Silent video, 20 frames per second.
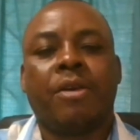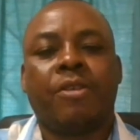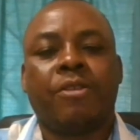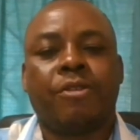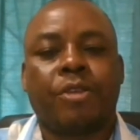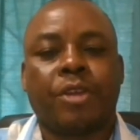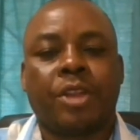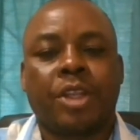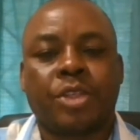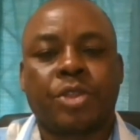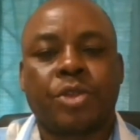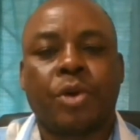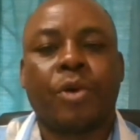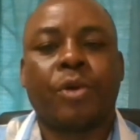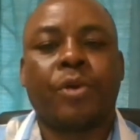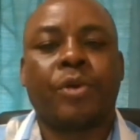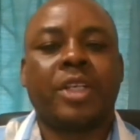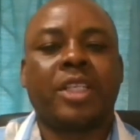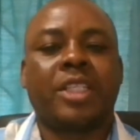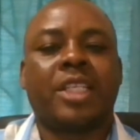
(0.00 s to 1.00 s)
for the
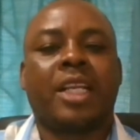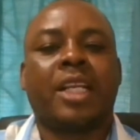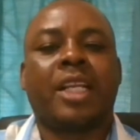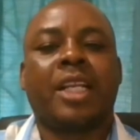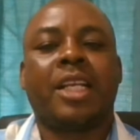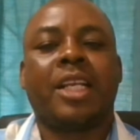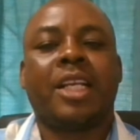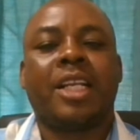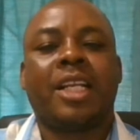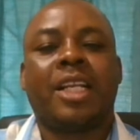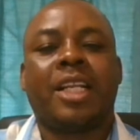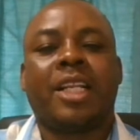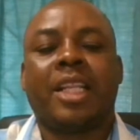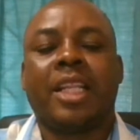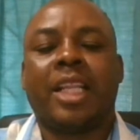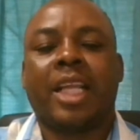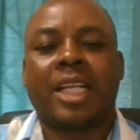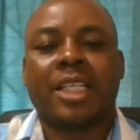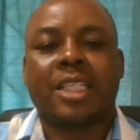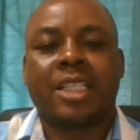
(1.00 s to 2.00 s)
sole reason
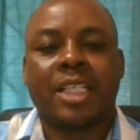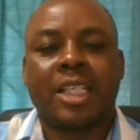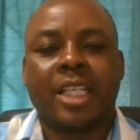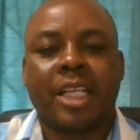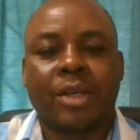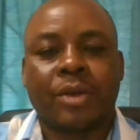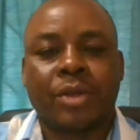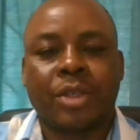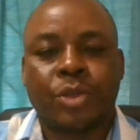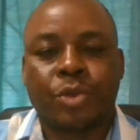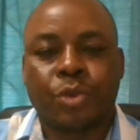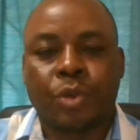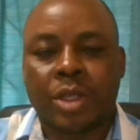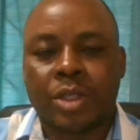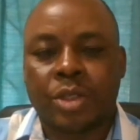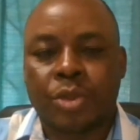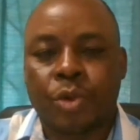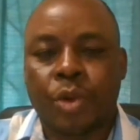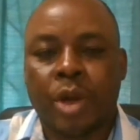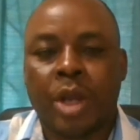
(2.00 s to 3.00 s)
that it
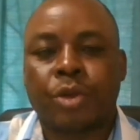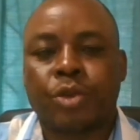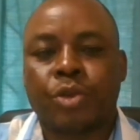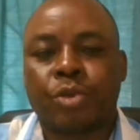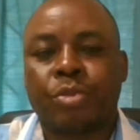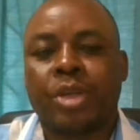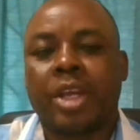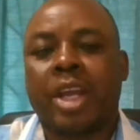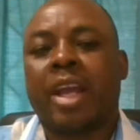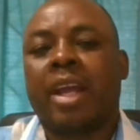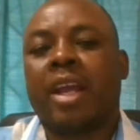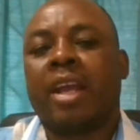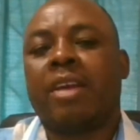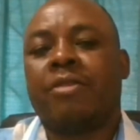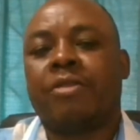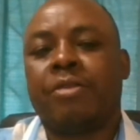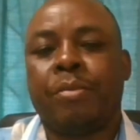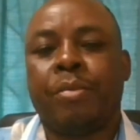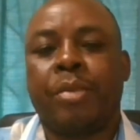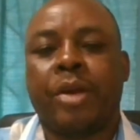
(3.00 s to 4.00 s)
was going to be a
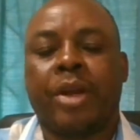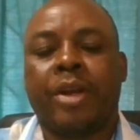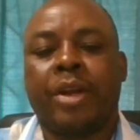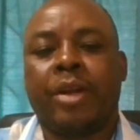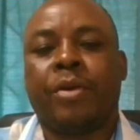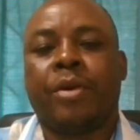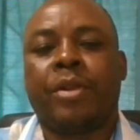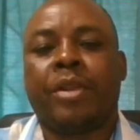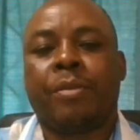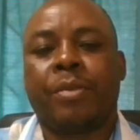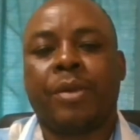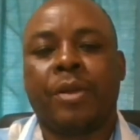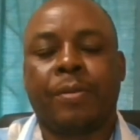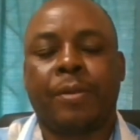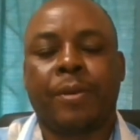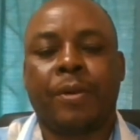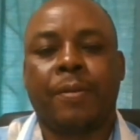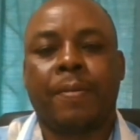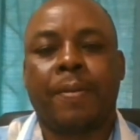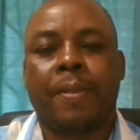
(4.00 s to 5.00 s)
heavy burden on the
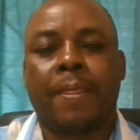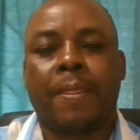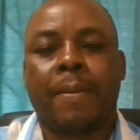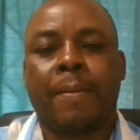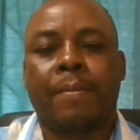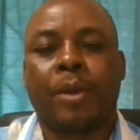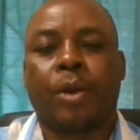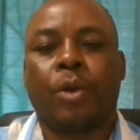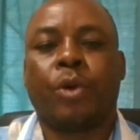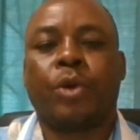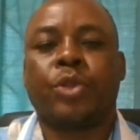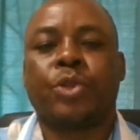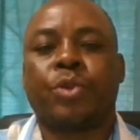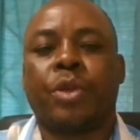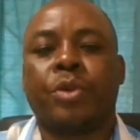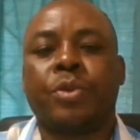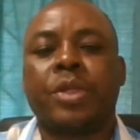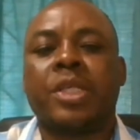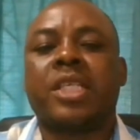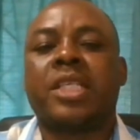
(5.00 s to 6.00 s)
people. Because
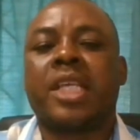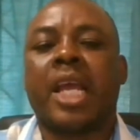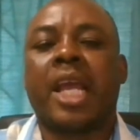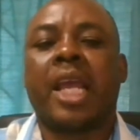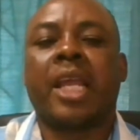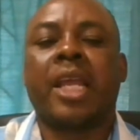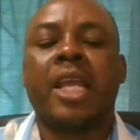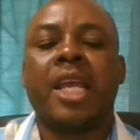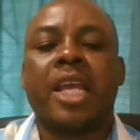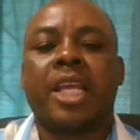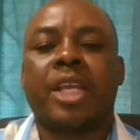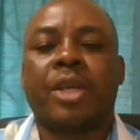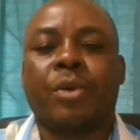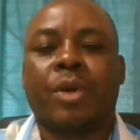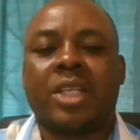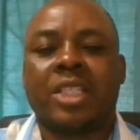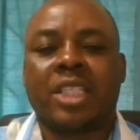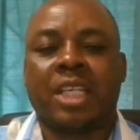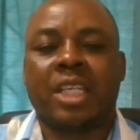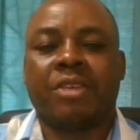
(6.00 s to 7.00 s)
when we say he
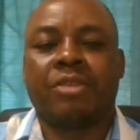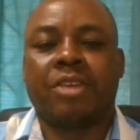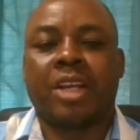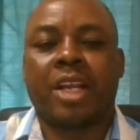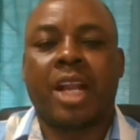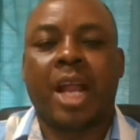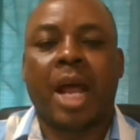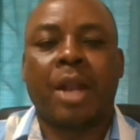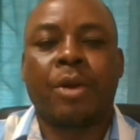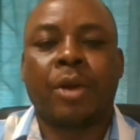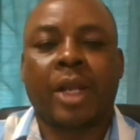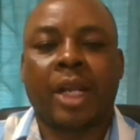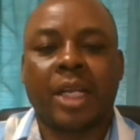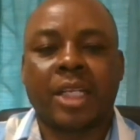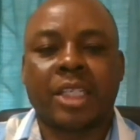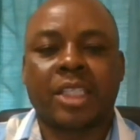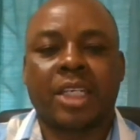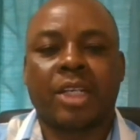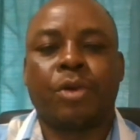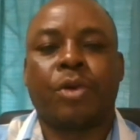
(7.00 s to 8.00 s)
was given an
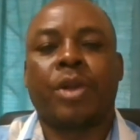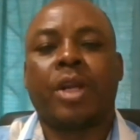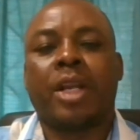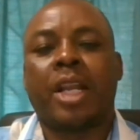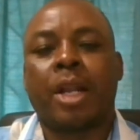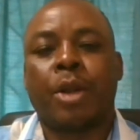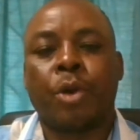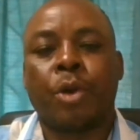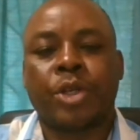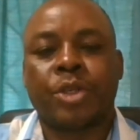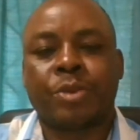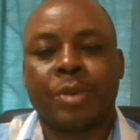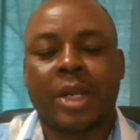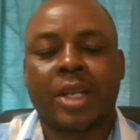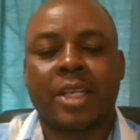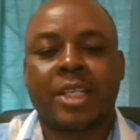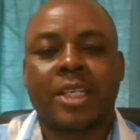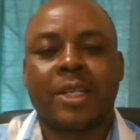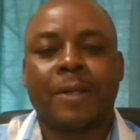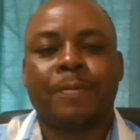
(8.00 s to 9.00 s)
allocation or an
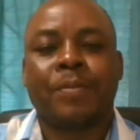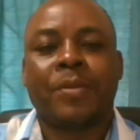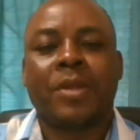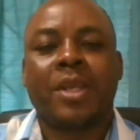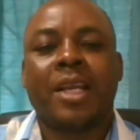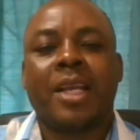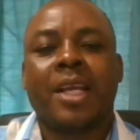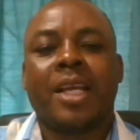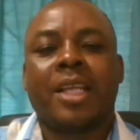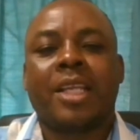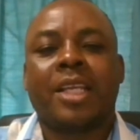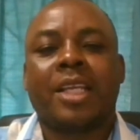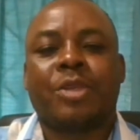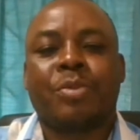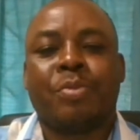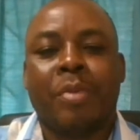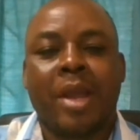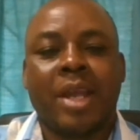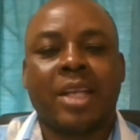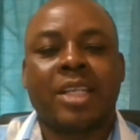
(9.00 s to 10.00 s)
allotment, it
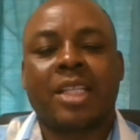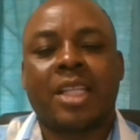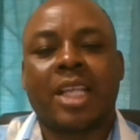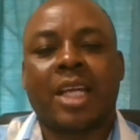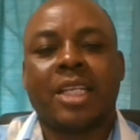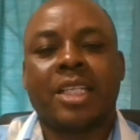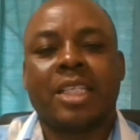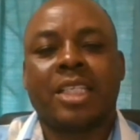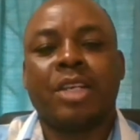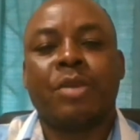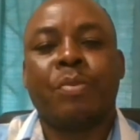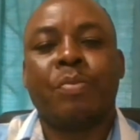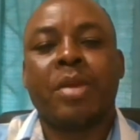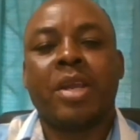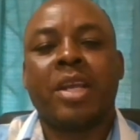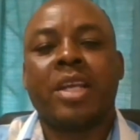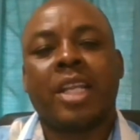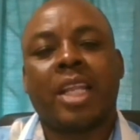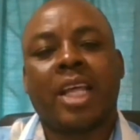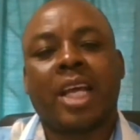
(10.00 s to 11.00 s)
didn't
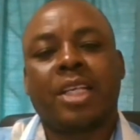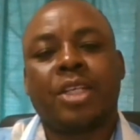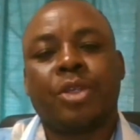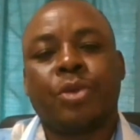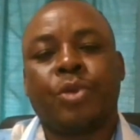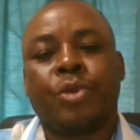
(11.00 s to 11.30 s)
mean that he